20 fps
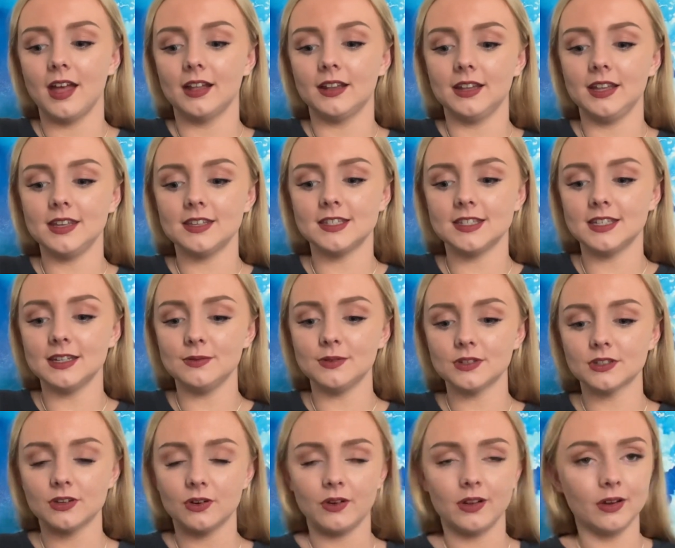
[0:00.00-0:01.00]
Let's see what's
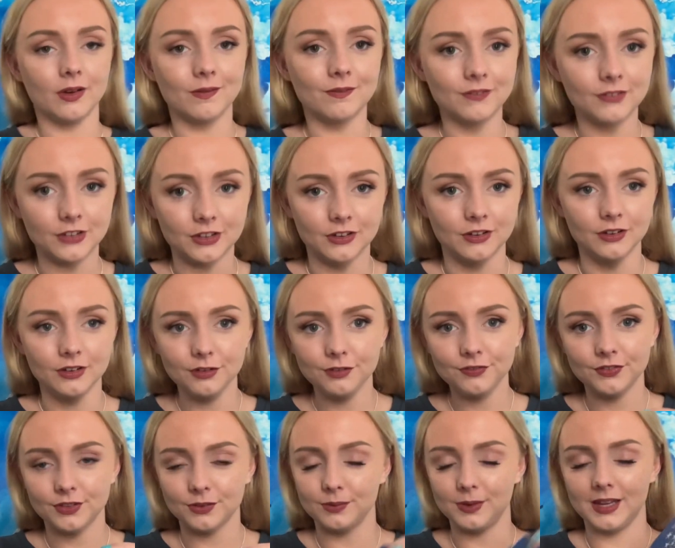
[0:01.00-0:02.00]
going on for you
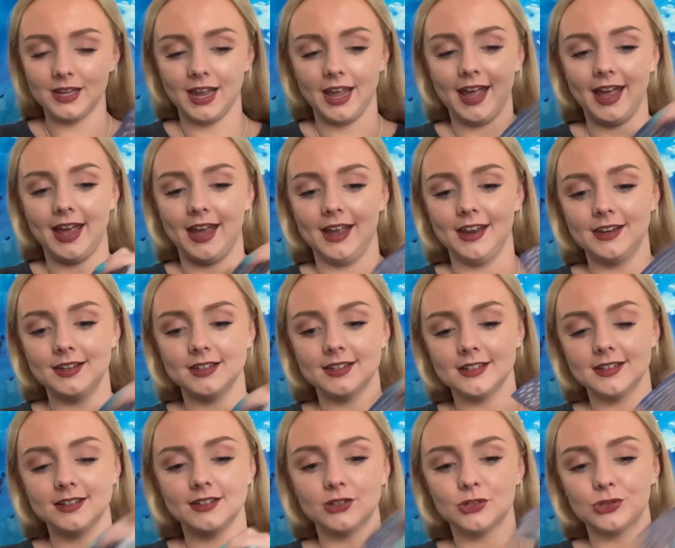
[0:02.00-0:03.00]
for the week ahead.
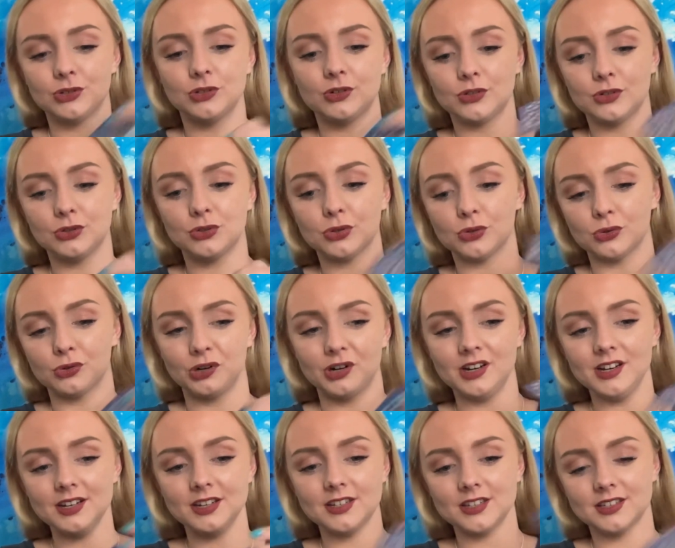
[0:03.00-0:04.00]

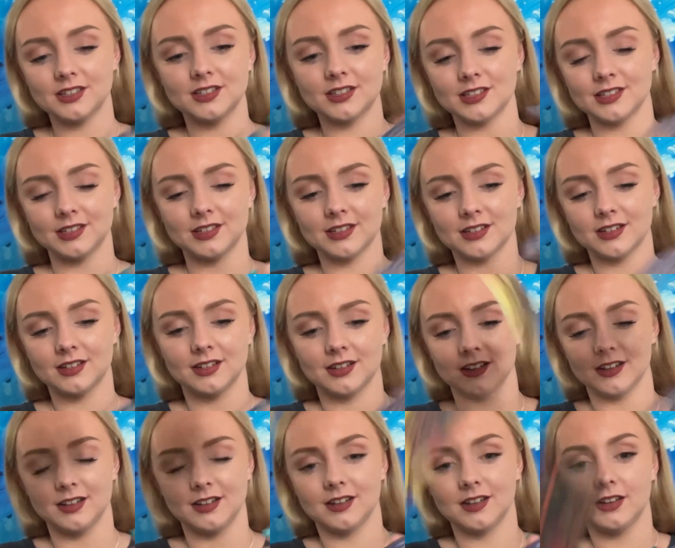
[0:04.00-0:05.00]
Taurus.
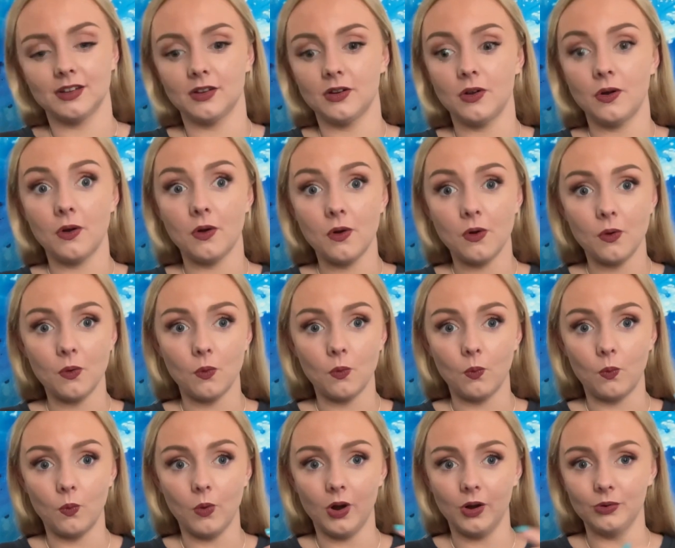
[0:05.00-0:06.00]

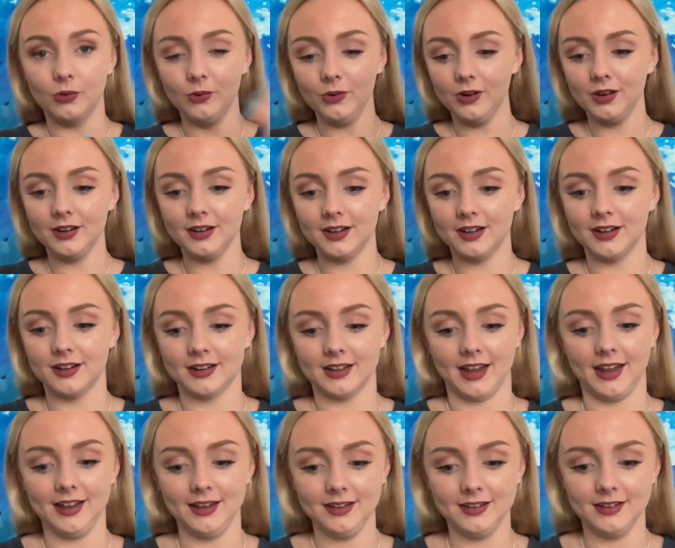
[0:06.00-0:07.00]
Whoa,
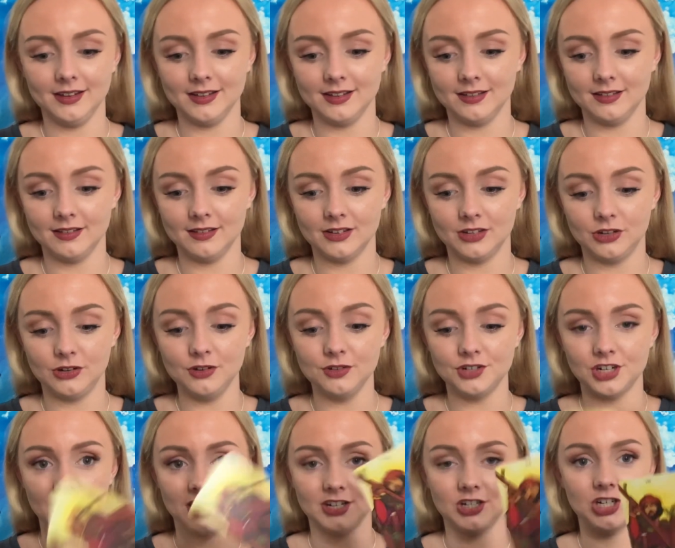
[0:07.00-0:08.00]
okay. Huge
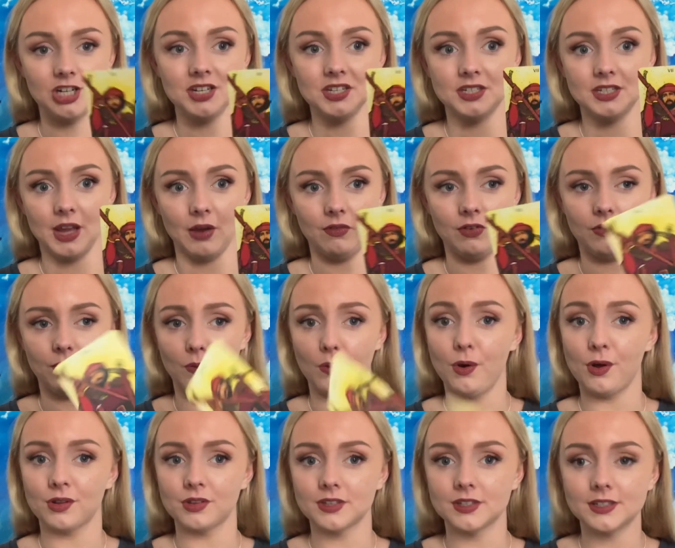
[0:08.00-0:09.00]
energy, Seven of
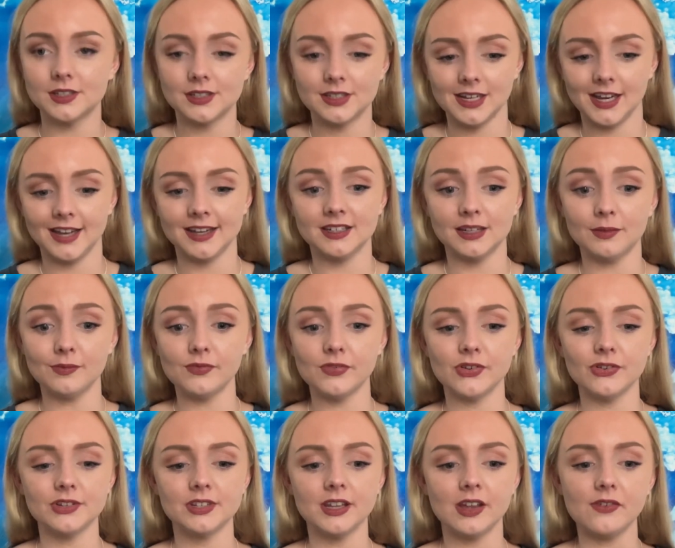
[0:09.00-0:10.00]
Wands. Stand up for
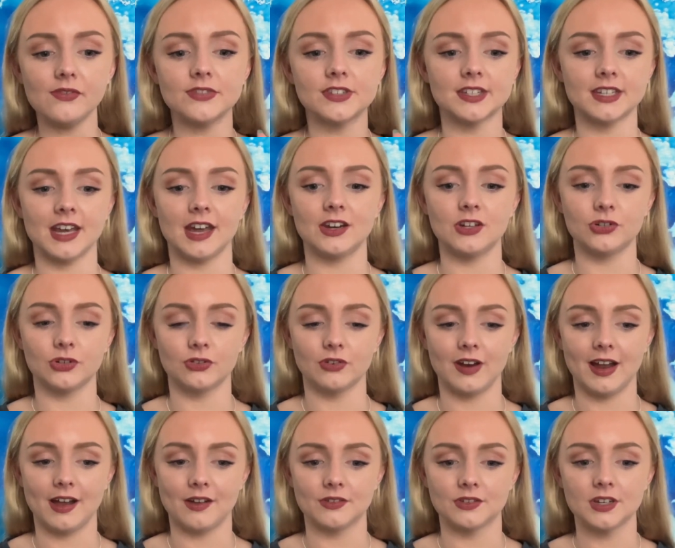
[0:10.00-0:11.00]
yourself, stand your
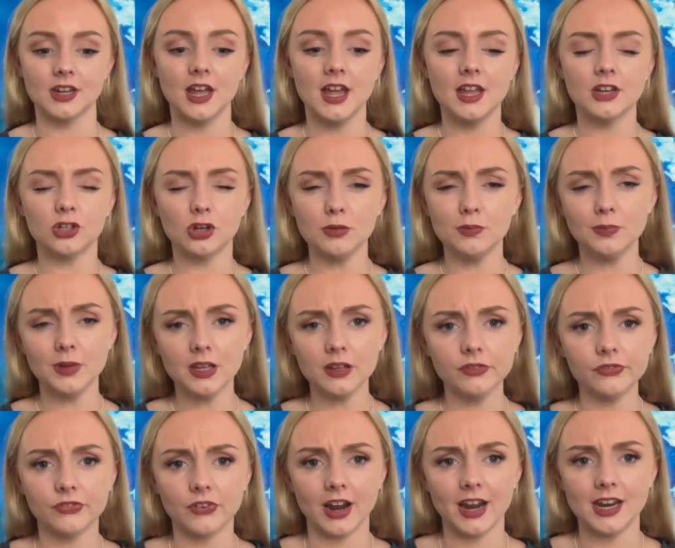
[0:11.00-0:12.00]
ground. Don't be
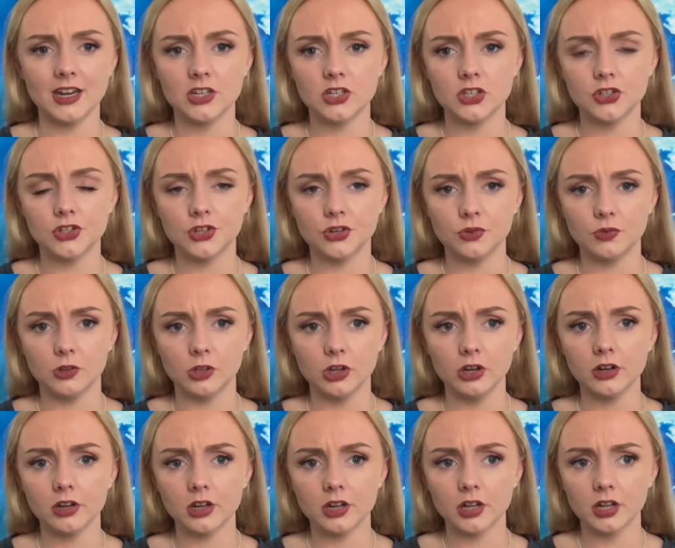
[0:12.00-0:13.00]
afraid to
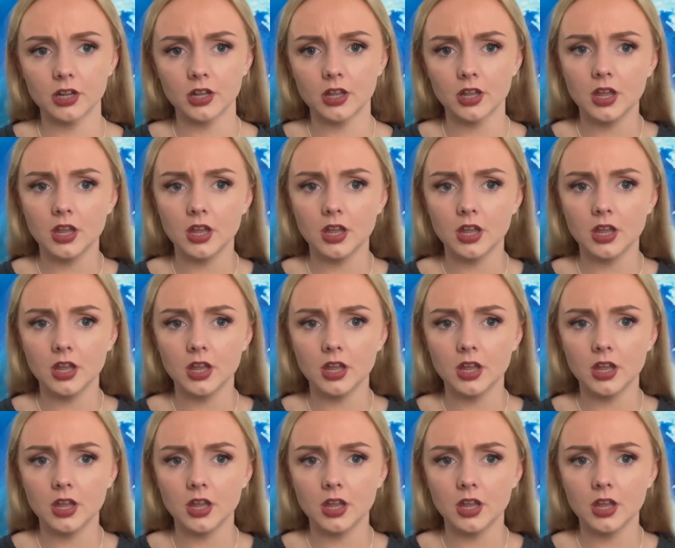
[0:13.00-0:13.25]
look